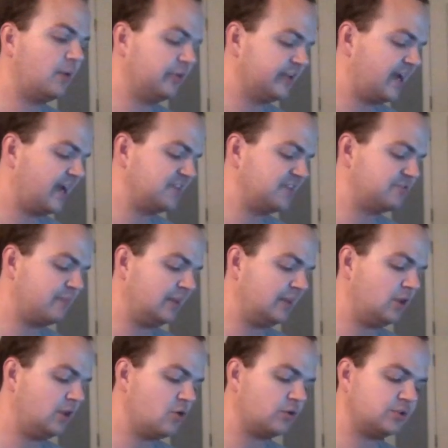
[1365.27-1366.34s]
one of the guys from my
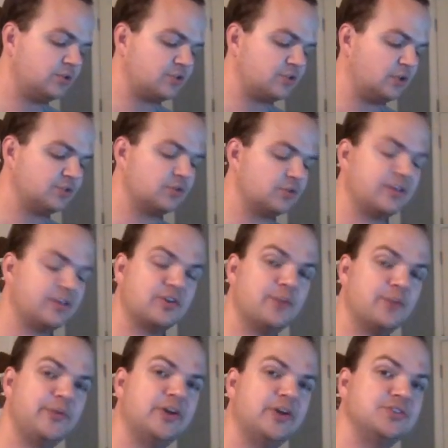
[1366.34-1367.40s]
locals also
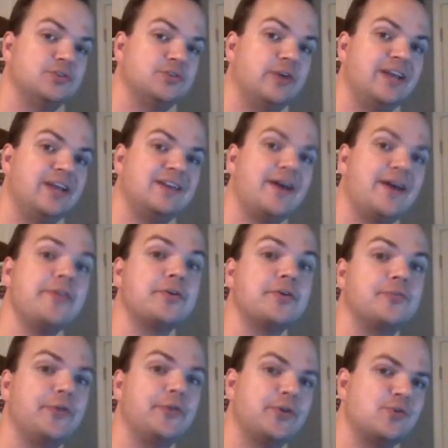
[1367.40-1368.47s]
turned me on to another
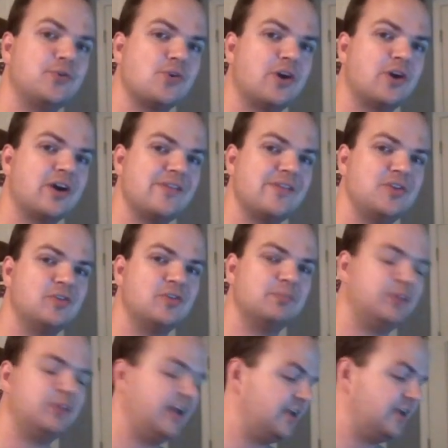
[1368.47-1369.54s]
really cool card that you can
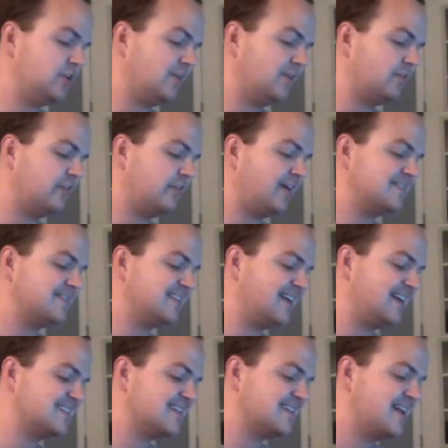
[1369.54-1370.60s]
play in your level 5
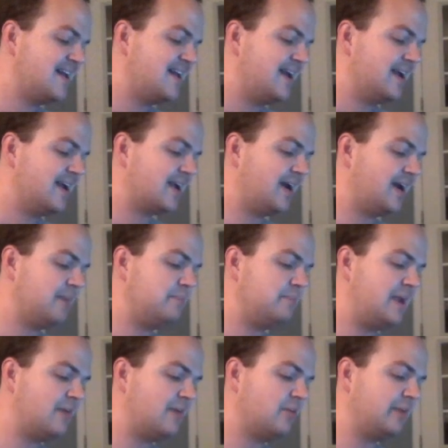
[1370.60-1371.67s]
slots,
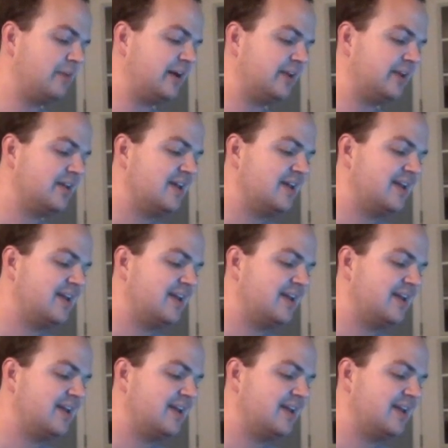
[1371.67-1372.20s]
Chimeramon.